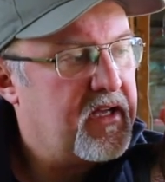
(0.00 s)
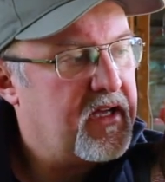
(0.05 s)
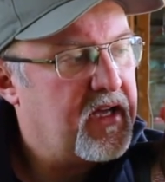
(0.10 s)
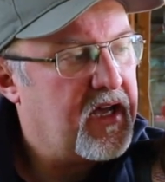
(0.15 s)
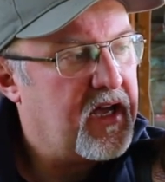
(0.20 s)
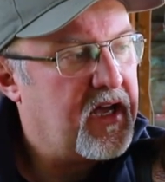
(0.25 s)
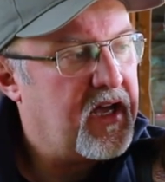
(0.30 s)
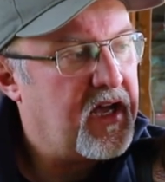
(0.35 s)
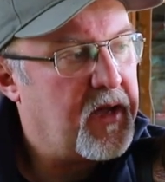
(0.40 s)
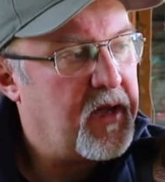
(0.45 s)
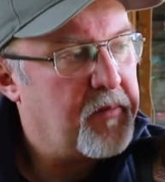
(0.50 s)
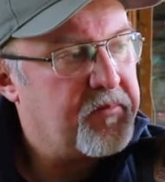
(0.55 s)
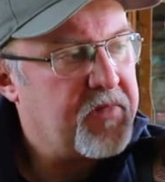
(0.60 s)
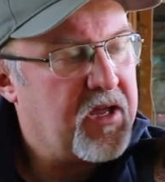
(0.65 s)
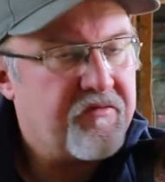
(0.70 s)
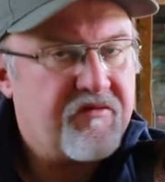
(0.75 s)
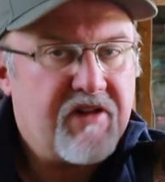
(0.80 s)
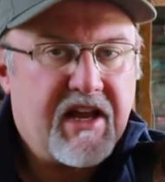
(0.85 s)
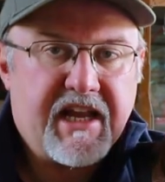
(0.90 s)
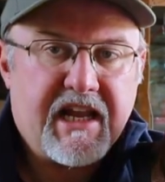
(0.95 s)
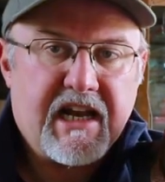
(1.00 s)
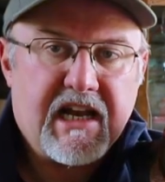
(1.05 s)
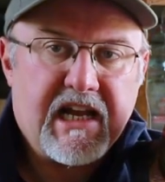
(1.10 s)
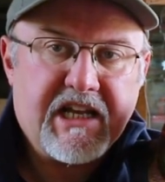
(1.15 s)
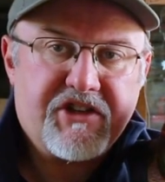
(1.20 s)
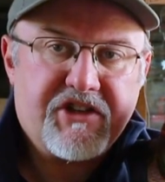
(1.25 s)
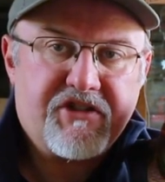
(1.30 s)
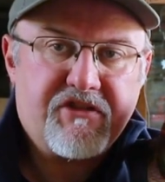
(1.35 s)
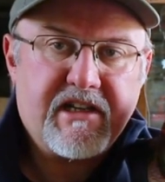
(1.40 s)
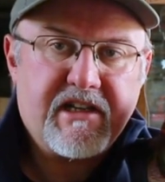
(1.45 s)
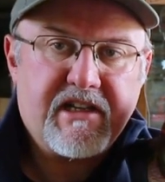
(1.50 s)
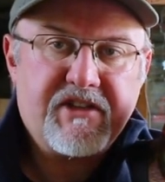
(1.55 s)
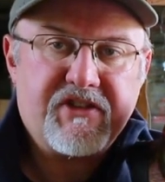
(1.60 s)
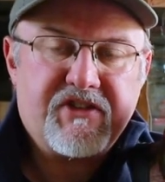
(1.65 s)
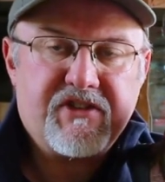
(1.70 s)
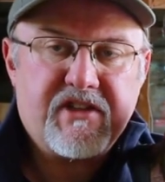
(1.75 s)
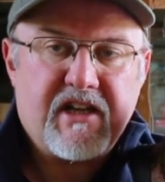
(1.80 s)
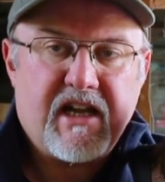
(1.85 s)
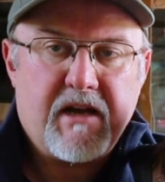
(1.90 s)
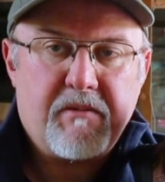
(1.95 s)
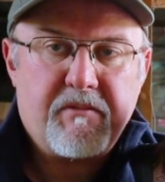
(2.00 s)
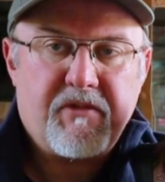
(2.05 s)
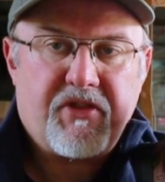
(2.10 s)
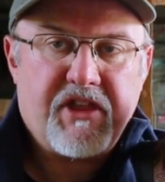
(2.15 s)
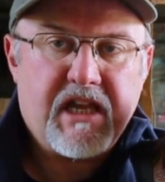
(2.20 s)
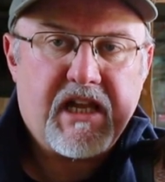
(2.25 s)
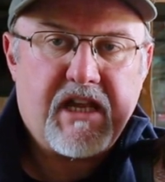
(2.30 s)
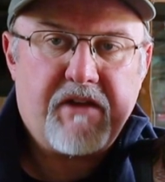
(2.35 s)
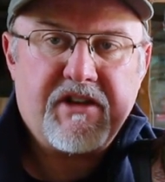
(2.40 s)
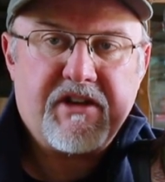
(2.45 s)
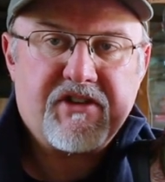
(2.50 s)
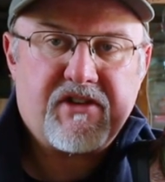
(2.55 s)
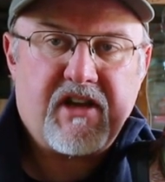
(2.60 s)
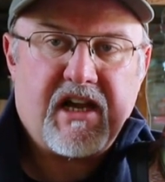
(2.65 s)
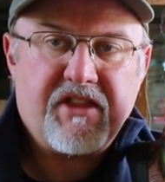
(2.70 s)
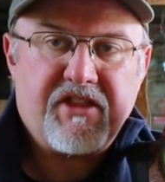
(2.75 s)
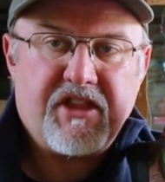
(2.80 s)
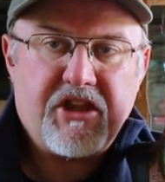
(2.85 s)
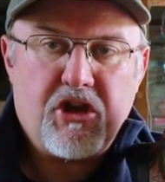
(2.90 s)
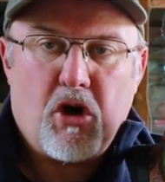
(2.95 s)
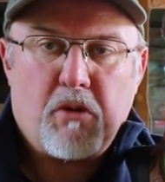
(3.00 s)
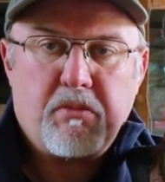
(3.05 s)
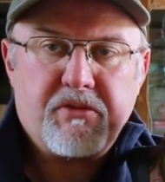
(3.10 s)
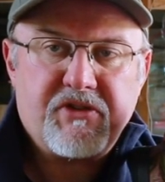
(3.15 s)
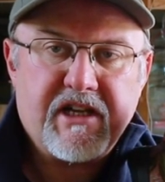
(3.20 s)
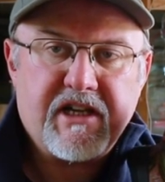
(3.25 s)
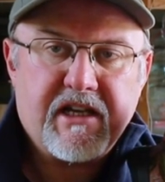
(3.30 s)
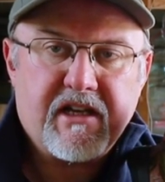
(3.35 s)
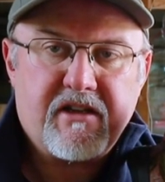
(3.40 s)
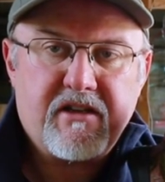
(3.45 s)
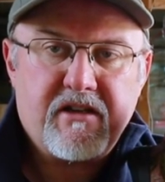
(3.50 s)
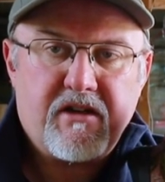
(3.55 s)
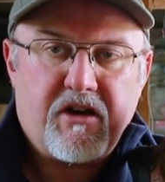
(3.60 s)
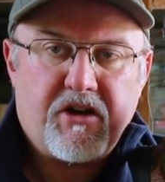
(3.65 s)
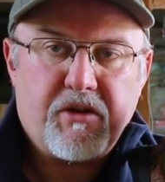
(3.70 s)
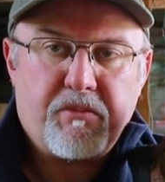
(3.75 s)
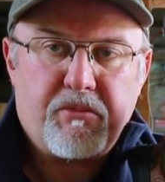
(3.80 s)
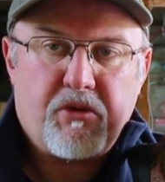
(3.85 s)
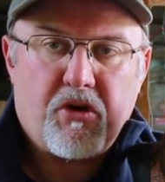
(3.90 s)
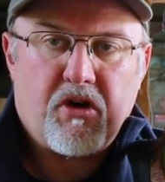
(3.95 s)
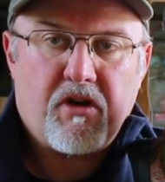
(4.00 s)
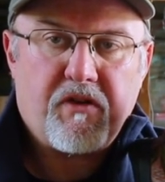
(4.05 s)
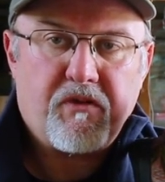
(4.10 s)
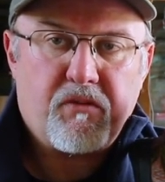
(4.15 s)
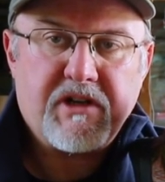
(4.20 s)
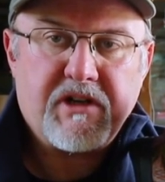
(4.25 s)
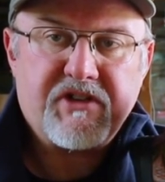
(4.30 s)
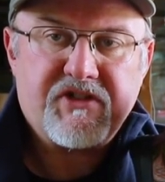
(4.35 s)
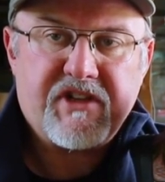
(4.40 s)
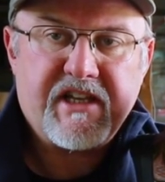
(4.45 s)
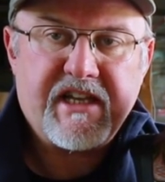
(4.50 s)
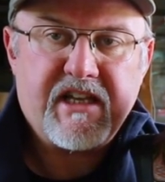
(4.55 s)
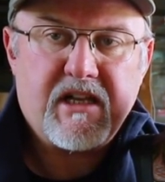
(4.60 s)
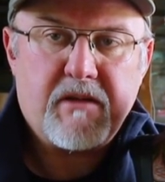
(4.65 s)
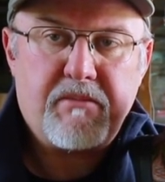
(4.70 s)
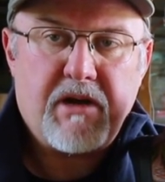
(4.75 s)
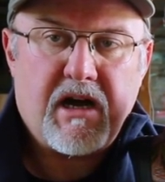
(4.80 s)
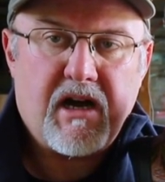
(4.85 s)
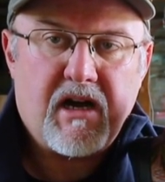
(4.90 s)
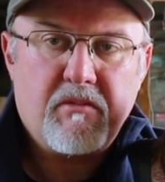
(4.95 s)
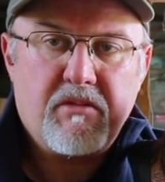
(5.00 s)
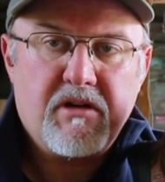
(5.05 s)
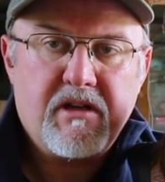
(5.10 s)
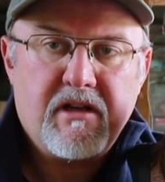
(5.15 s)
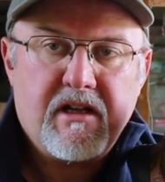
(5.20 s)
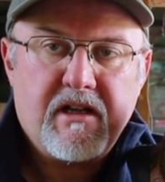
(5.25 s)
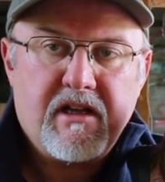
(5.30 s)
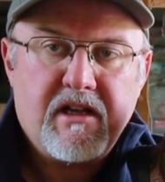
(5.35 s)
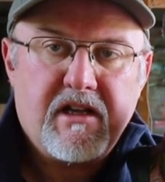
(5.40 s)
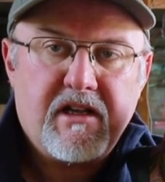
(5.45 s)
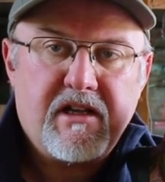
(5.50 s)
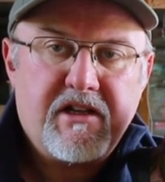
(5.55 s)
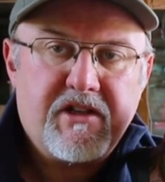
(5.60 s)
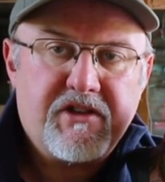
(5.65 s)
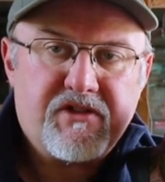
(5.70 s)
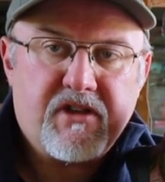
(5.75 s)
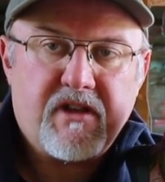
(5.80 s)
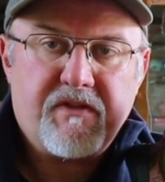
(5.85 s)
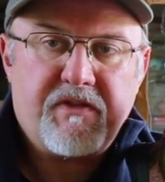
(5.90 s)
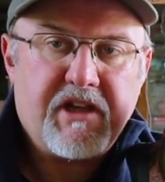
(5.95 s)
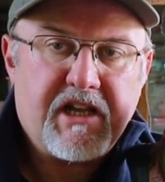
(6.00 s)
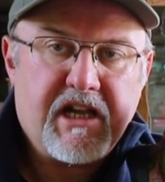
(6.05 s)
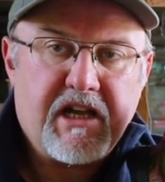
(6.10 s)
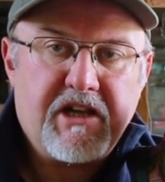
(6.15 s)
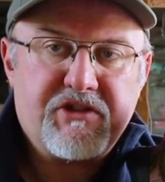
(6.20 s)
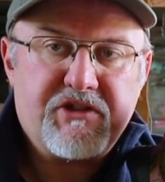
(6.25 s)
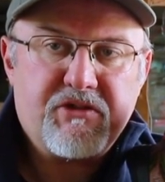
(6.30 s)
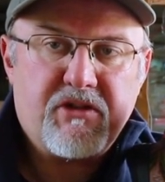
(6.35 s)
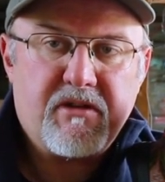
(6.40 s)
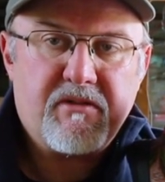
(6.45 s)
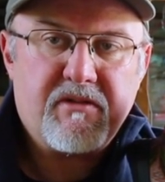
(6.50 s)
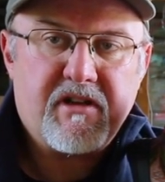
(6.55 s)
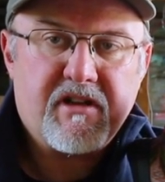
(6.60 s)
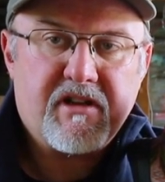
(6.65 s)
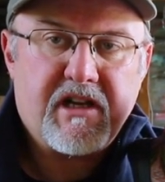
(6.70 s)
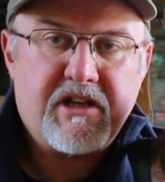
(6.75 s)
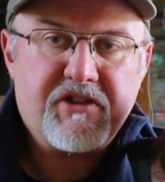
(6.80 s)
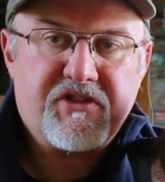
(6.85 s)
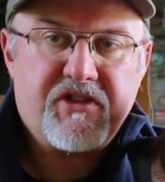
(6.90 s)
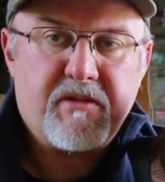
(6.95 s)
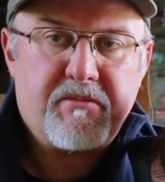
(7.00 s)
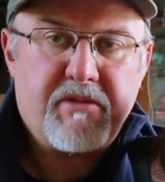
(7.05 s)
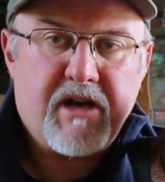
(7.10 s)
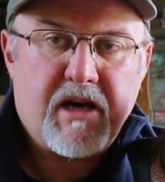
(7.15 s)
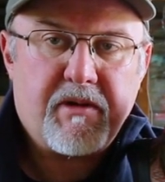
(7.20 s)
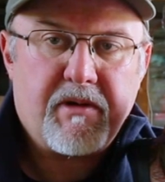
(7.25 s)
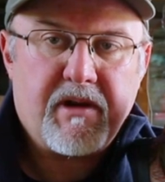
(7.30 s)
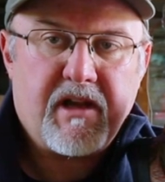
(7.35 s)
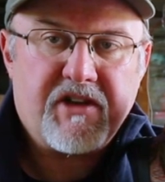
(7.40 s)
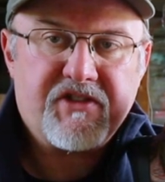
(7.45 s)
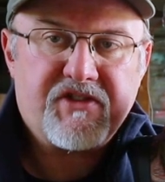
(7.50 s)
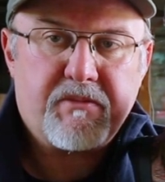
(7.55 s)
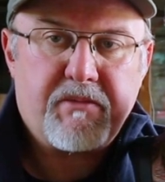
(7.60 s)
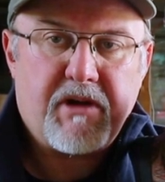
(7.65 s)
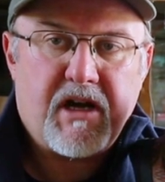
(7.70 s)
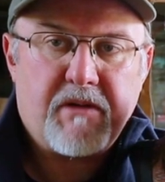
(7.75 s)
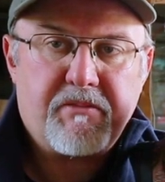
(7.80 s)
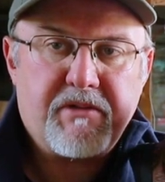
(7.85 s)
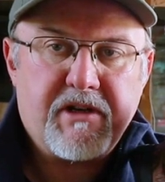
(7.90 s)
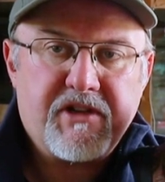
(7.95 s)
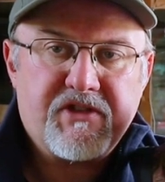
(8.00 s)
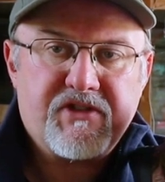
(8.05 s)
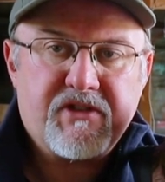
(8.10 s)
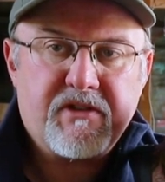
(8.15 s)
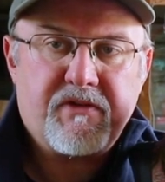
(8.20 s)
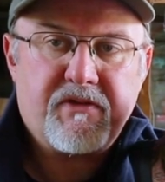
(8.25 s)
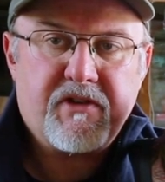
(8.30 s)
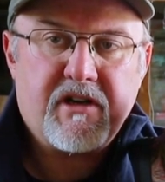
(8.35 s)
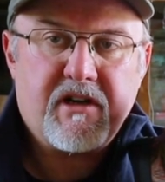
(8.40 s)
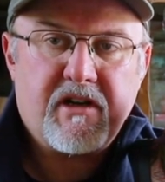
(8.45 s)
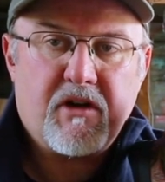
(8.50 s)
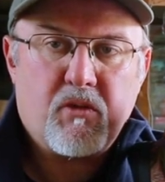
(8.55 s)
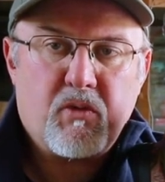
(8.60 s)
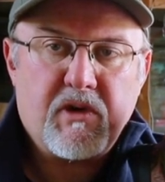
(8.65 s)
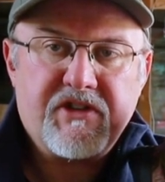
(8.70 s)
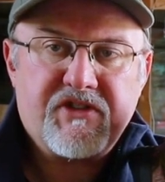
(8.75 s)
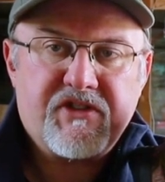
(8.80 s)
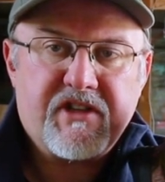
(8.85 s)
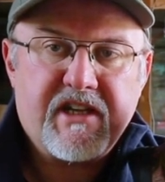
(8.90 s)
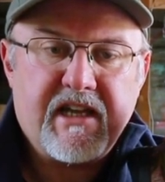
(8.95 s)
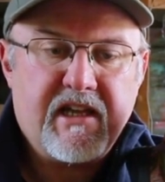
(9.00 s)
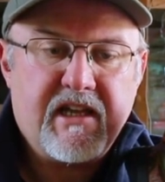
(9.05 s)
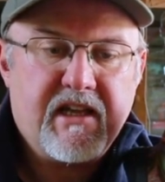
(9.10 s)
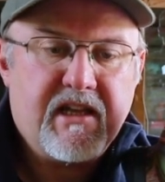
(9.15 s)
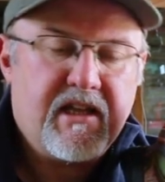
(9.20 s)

a regulator is, think of it as like the optic on a bottle of whiskey in a pub. So if you go to the pub and ask the bar person for a whiskey,